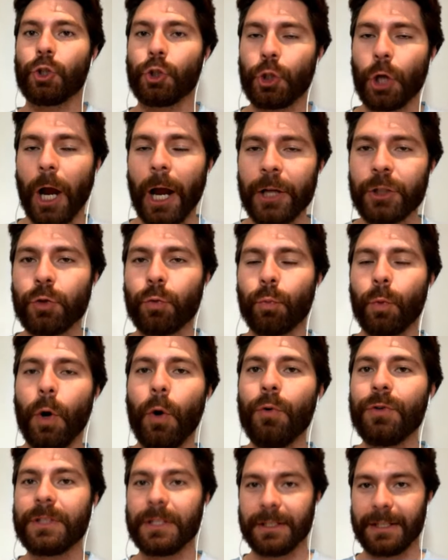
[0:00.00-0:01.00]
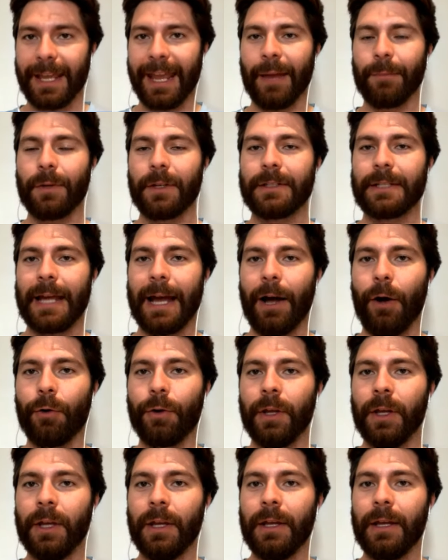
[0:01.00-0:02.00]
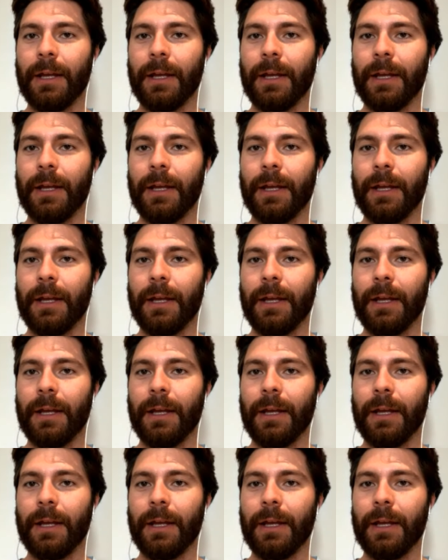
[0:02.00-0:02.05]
Josh Rosen came to town,